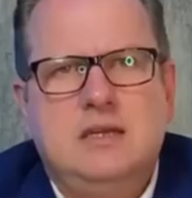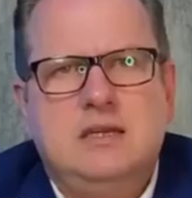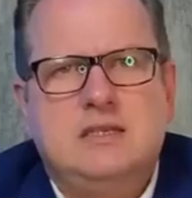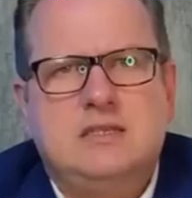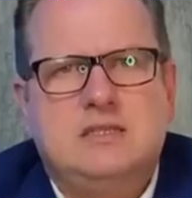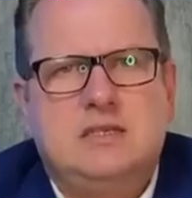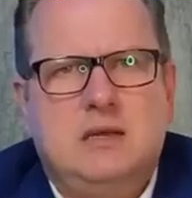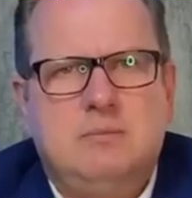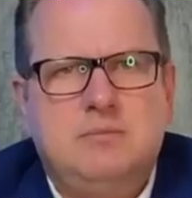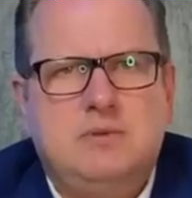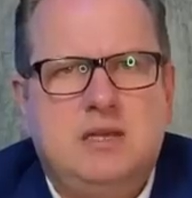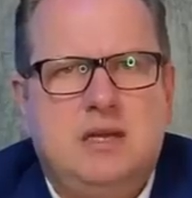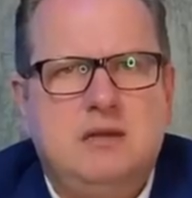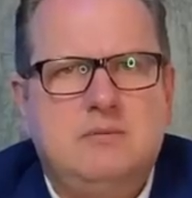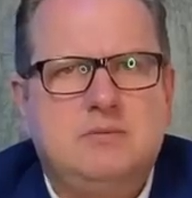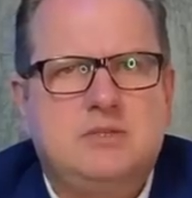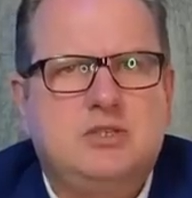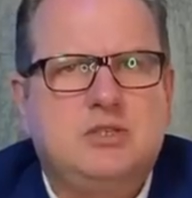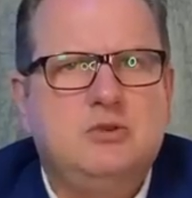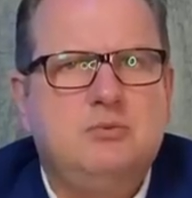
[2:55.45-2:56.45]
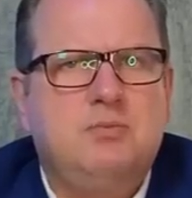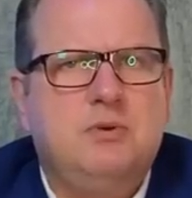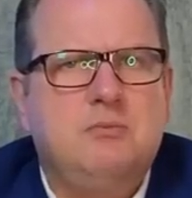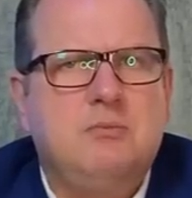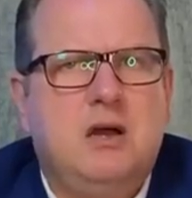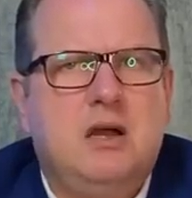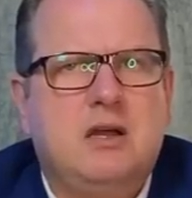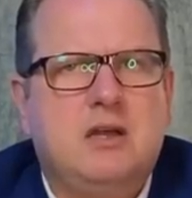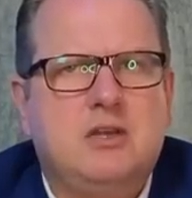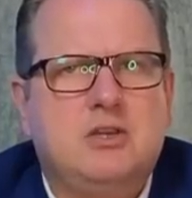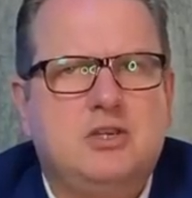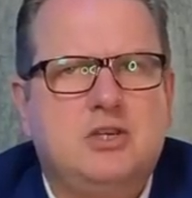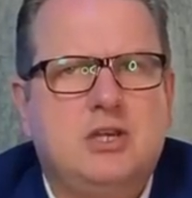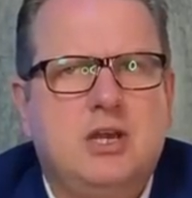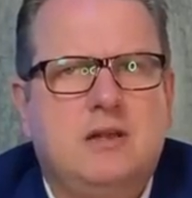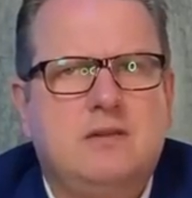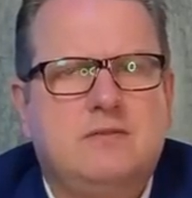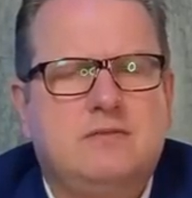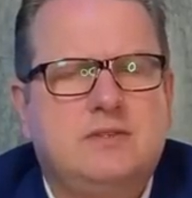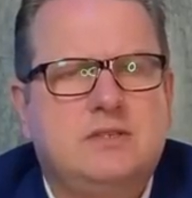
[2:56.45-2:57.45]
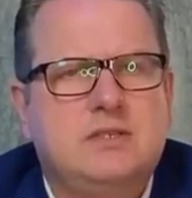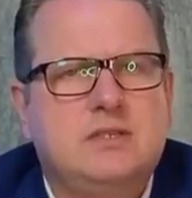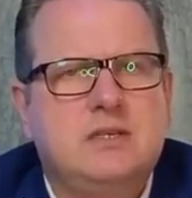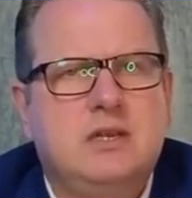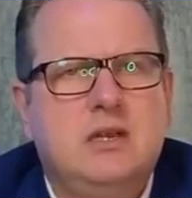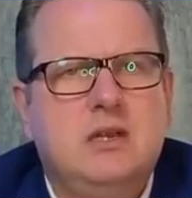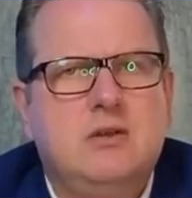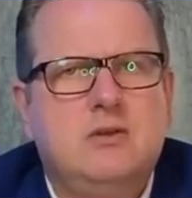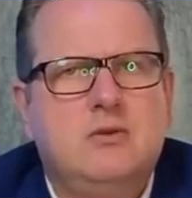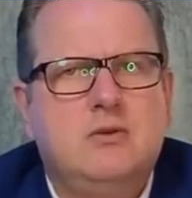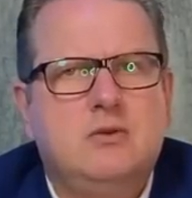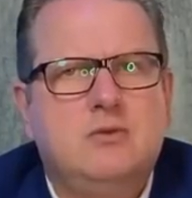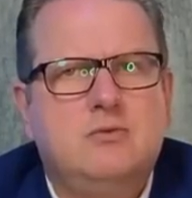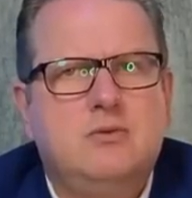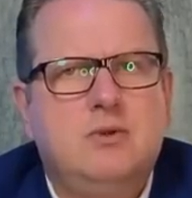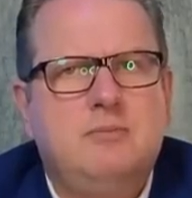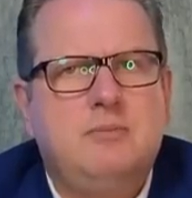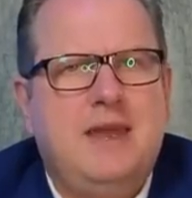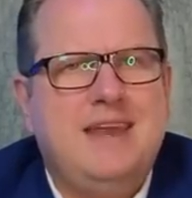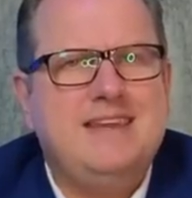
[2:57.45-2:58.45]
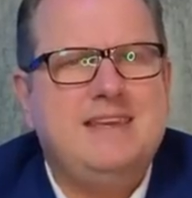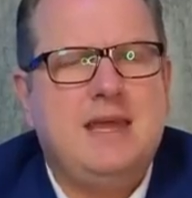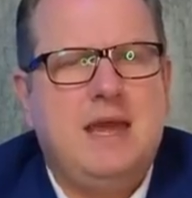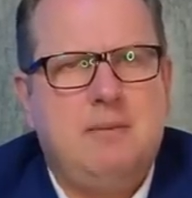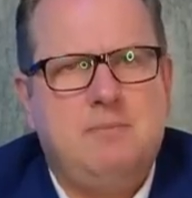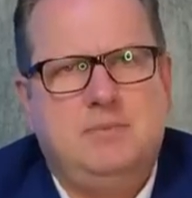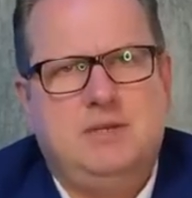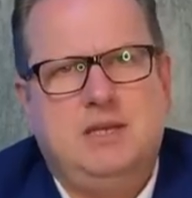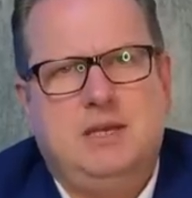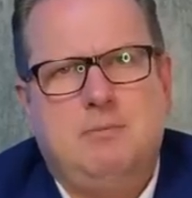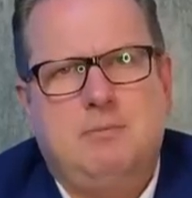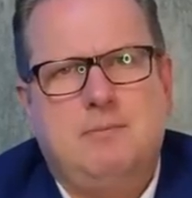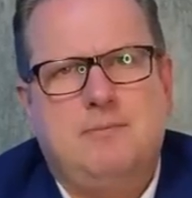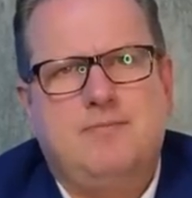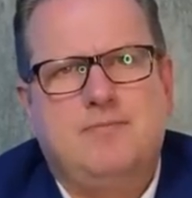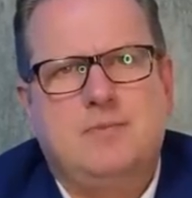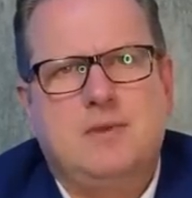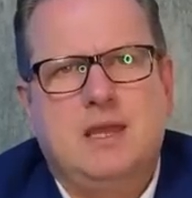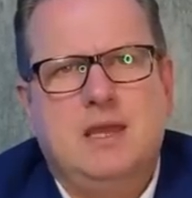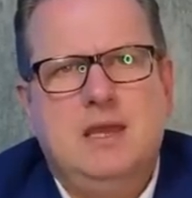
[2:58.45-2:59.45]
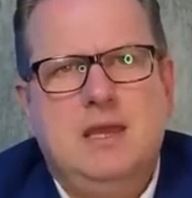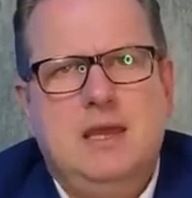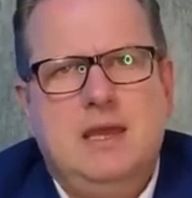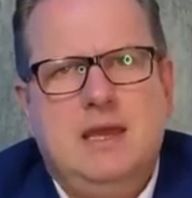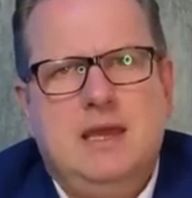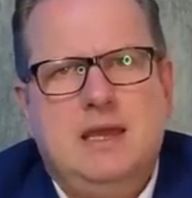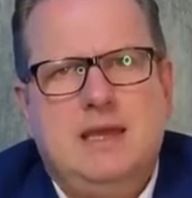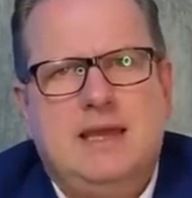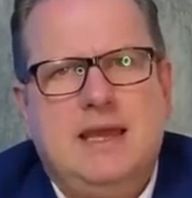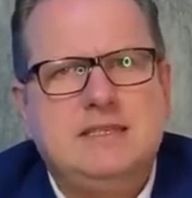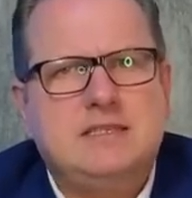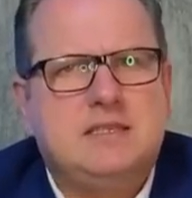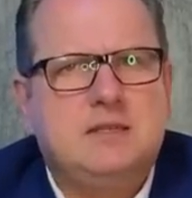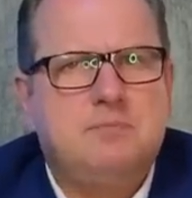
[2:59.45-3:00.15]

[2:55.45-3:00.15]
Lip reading: Sometimes supermarket shelves remained empty. Against the